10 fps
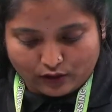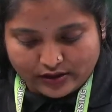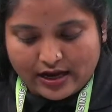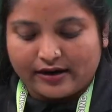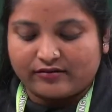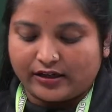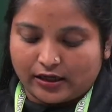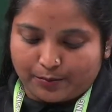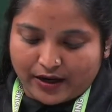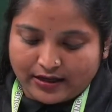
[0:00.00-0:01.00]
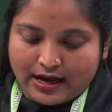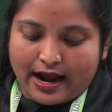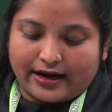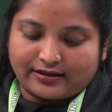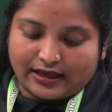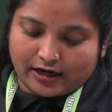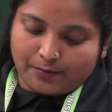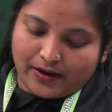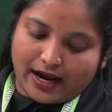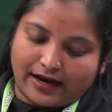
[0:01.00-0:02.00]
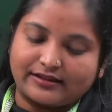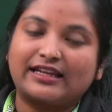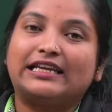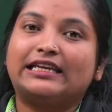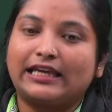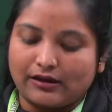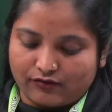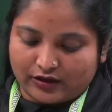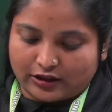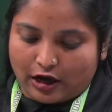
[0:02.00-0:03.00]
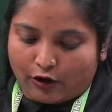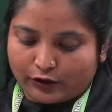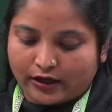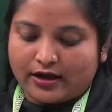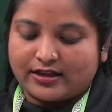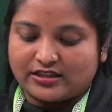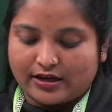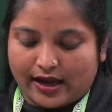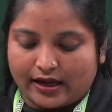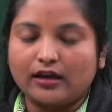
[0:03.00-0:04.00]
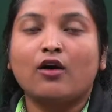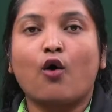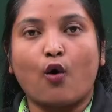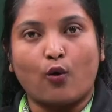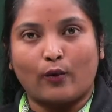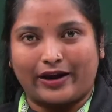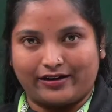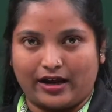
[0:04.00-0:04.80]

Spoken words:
treatment and therapy, and they leave without staying overnight.